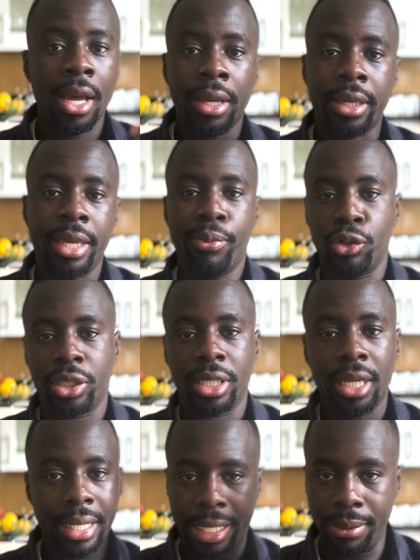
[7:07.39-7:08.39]
Keep pushing,
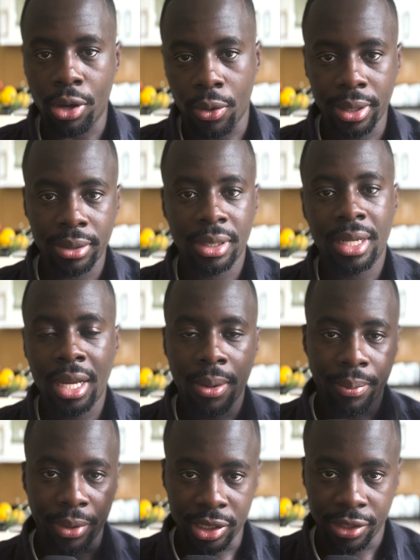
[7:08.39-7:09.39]
keep going,
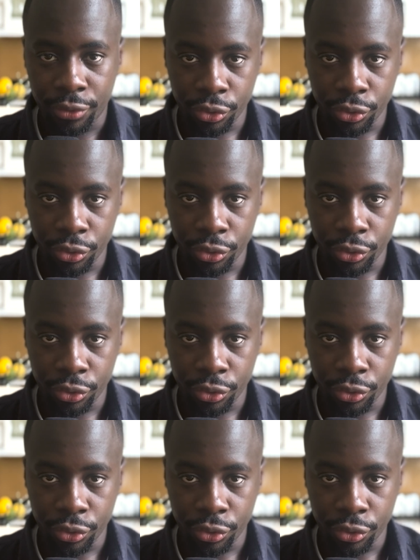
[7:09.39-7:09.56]
because if you